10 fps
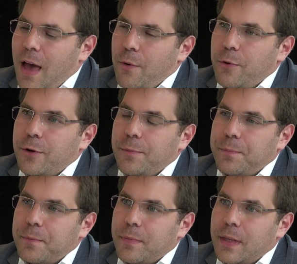
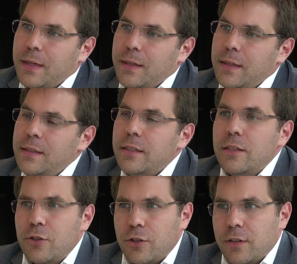Our
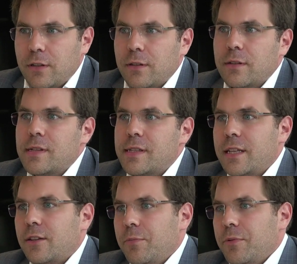institutional
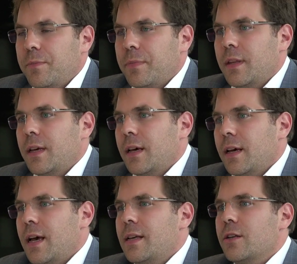setup
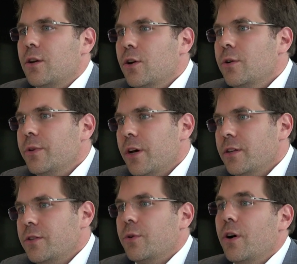has allowed
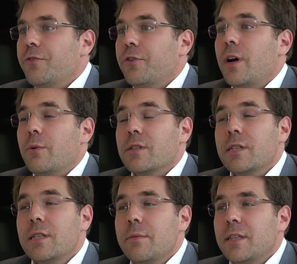us to offer our
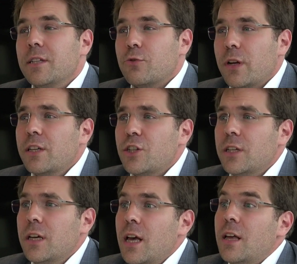systematic
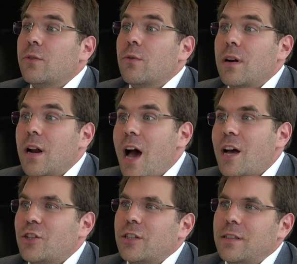strategy to
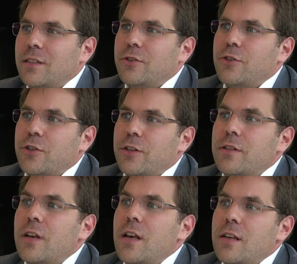large
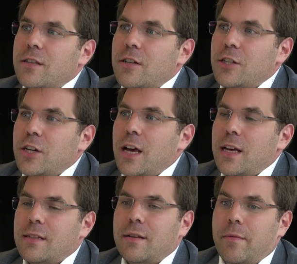institutions such
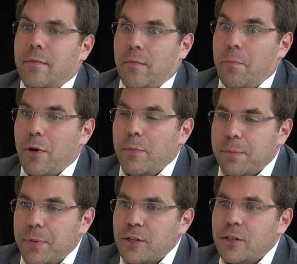as
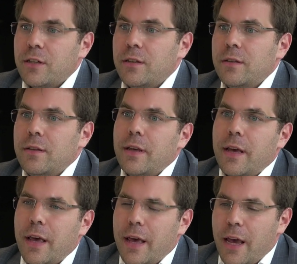public pension,
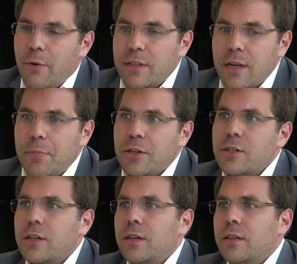ERISA
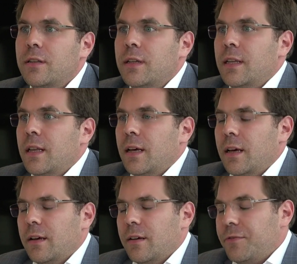pension,
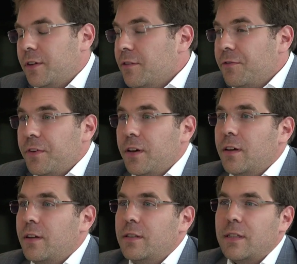uh, fund of
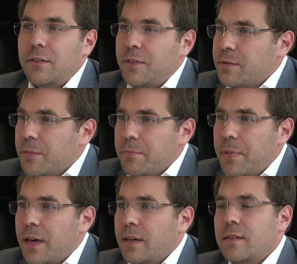funds, investment
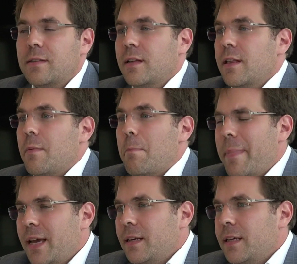banks,
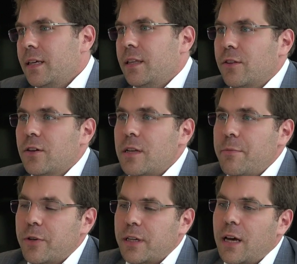mainly in North
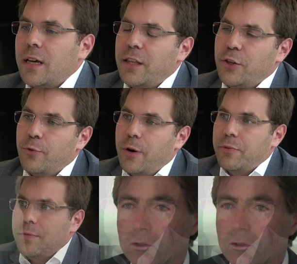America and Europe.